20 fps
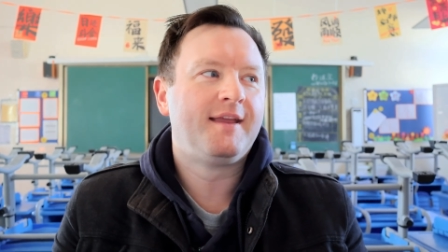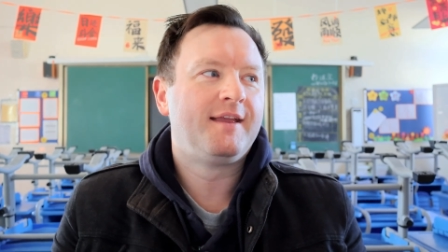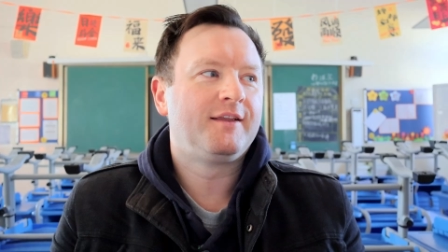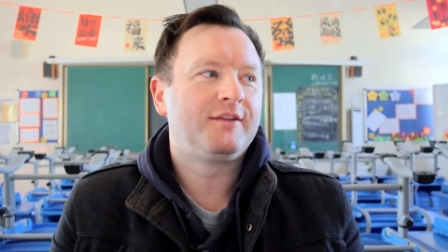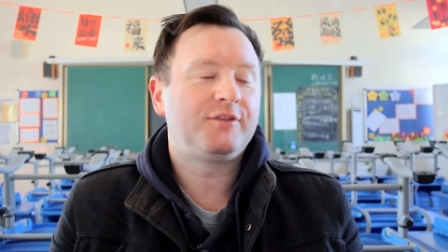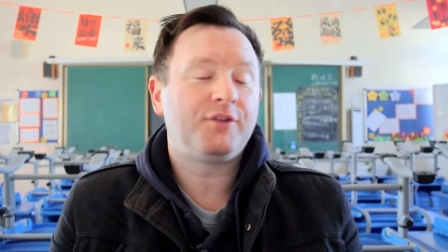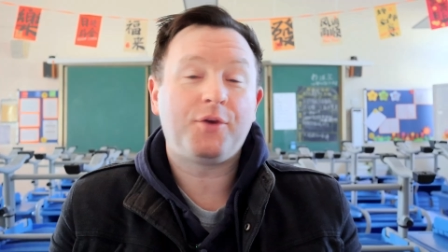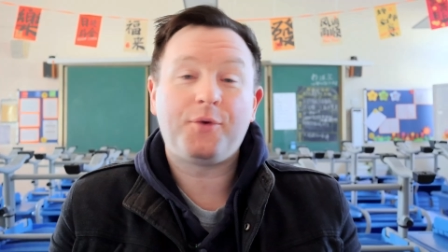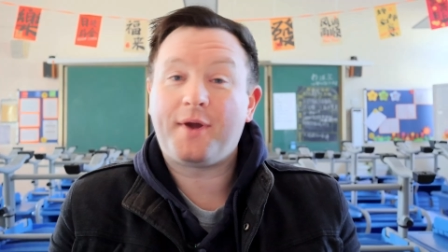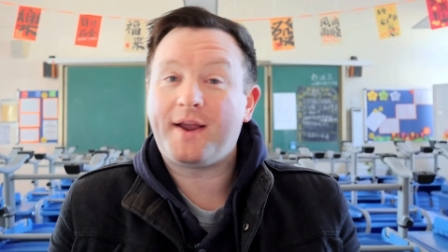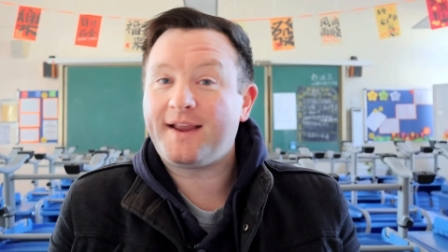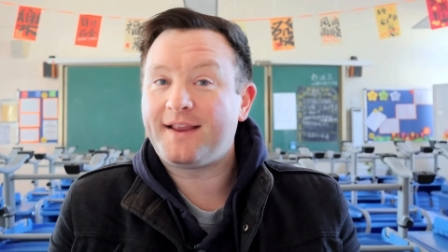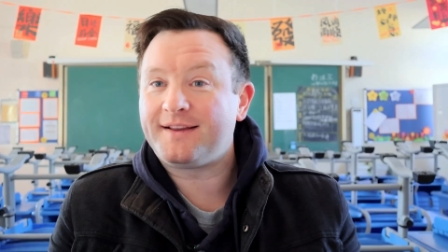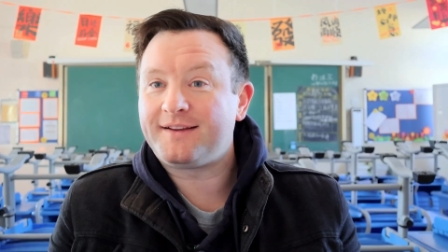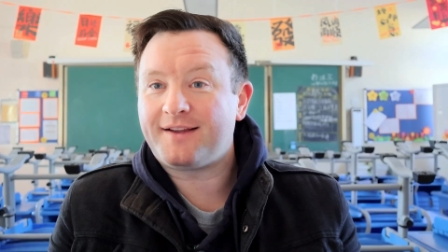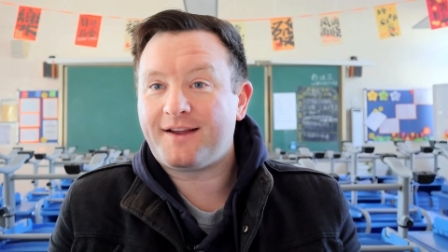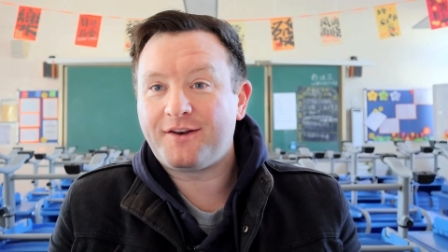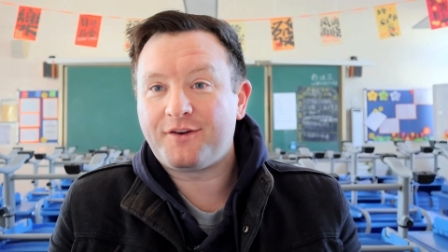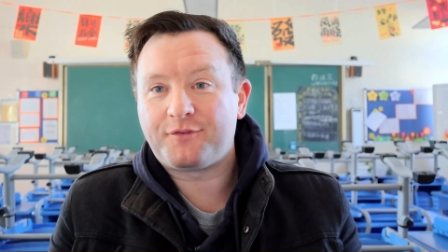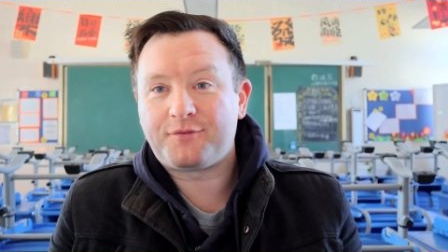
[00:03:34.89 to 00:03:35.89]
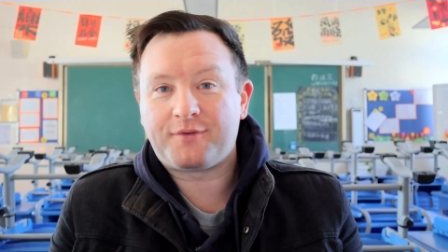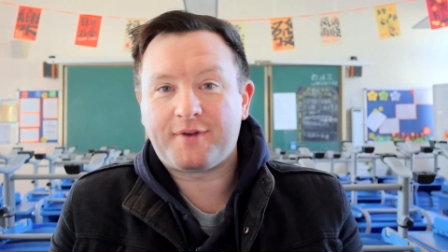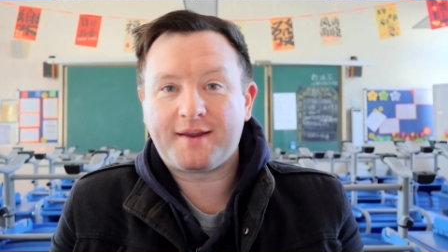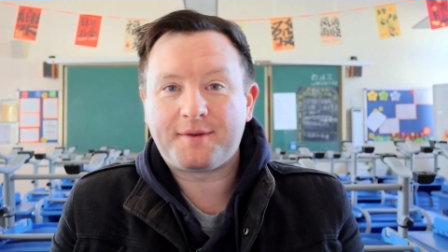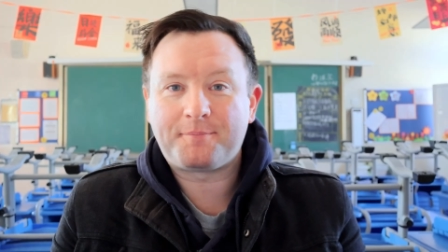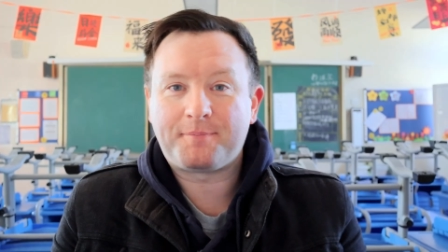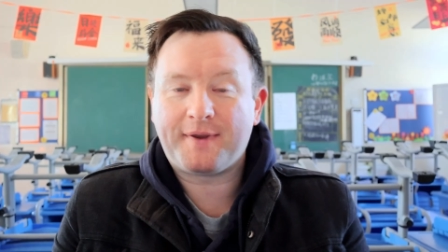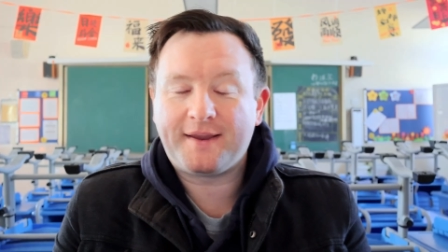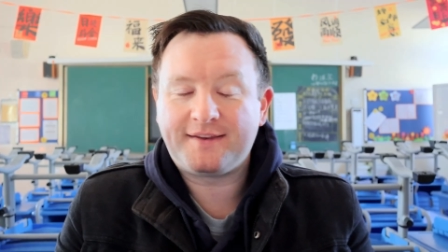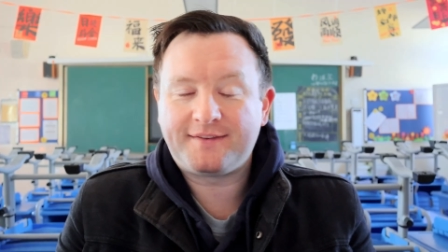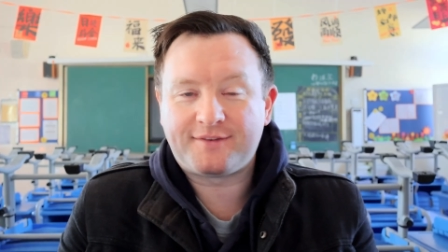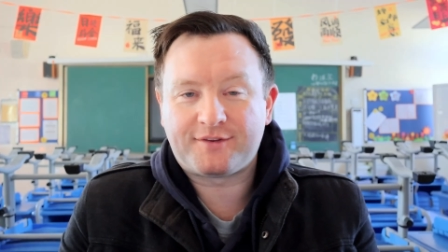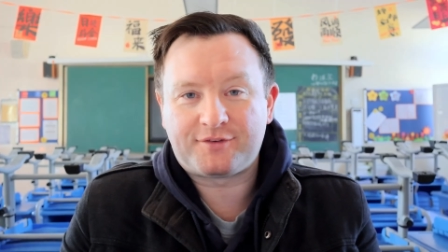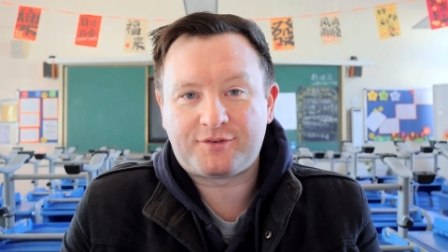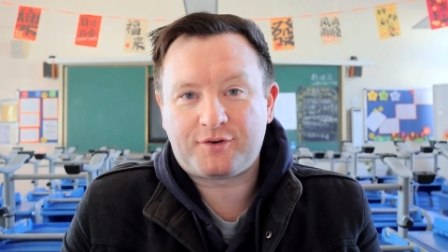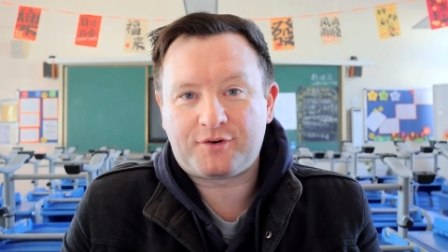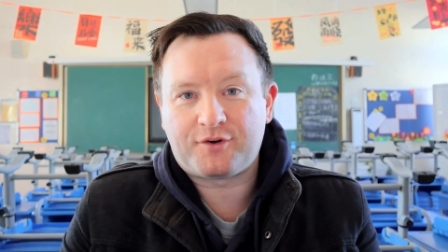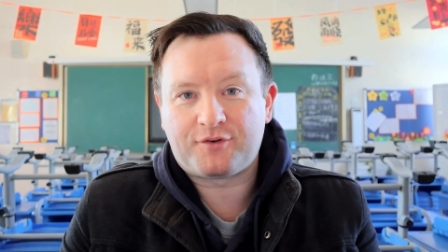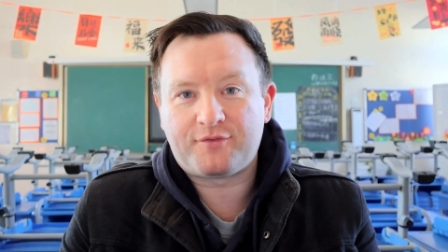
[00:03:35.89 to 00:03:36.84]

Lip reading: So I can kind of like base the song